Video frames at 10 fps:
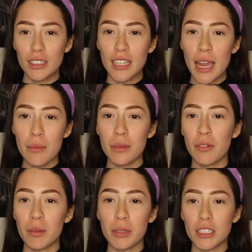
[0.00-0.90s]
name
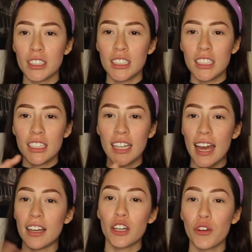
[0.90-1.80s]
of the person
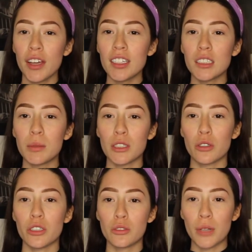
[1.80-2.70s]
that created this
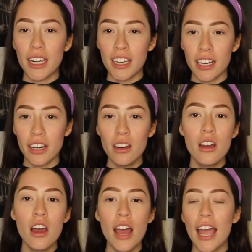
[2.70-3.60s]
pictorial is right here.
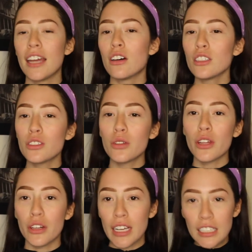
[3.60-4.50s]
And also
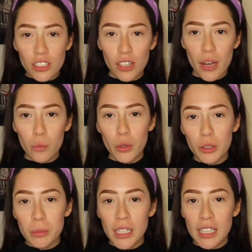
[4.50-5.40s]
their Instagram
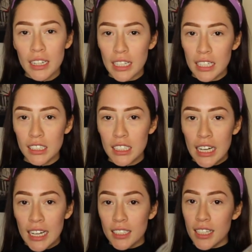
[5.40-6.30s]
will be linked
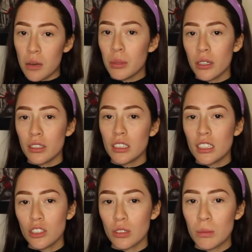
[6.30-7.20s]
down below in the
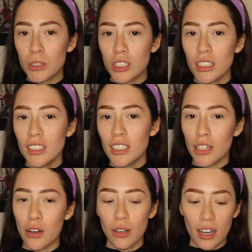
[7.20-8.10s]
description.
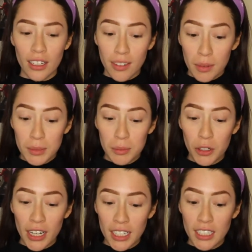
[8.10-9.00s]
You know, gotta give them some
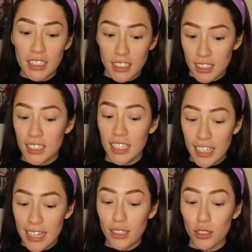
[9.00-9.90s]
credit because
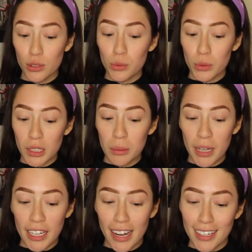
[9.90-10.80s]
it looks really
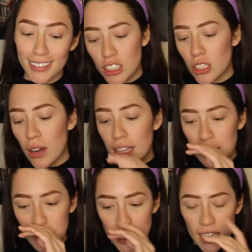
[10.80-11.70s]
badass. So at
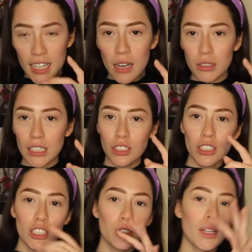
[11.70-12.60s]
the beginning, I was actually
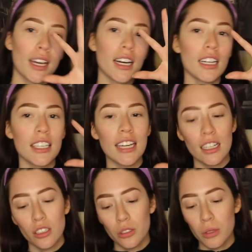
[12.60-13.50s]
gonna do like a
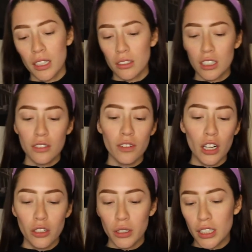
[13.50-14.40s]
yellow one. I was gonna
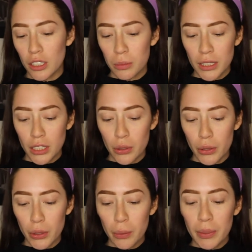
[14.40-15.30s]
follow another
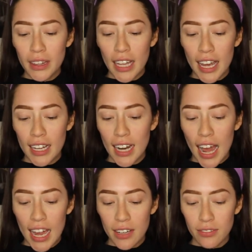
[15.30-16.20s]
pictorial, but then
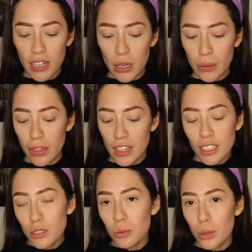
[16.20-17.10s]
I found
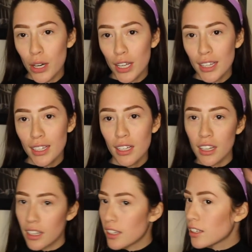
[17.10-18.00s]
this one.
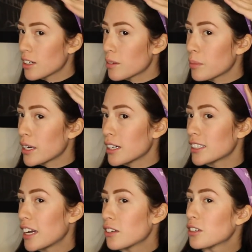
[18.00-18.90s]

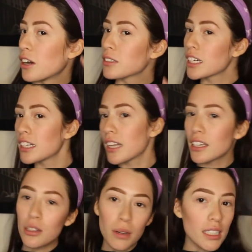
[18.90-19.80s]
Because I don't know, I was kind of
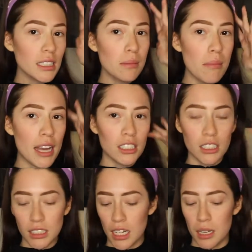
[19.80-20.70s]
like, you know what, let's match this